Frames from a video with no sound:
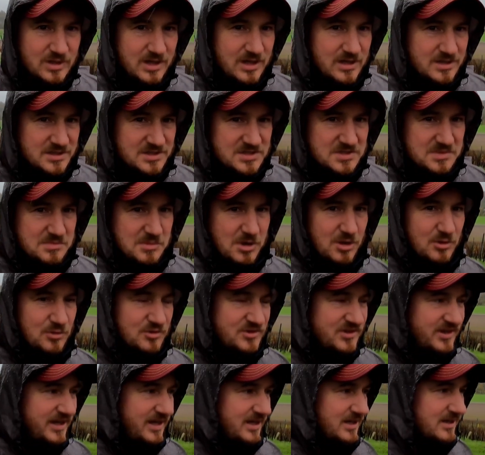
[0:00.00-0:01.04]
a small
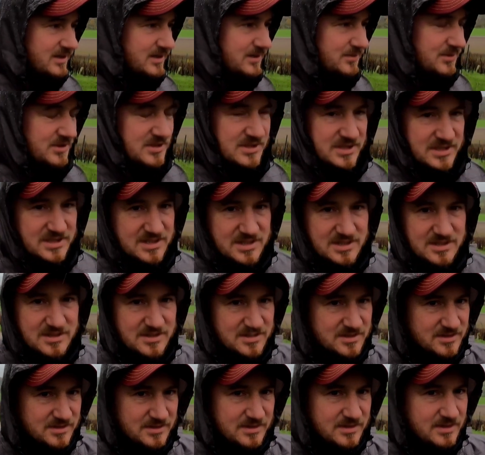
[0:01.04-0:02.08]
hotel, but
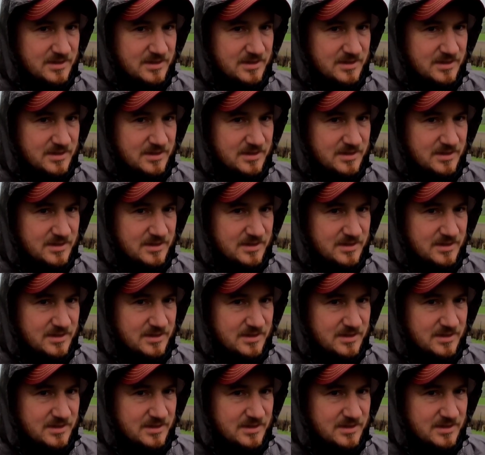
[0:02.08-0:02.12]
it's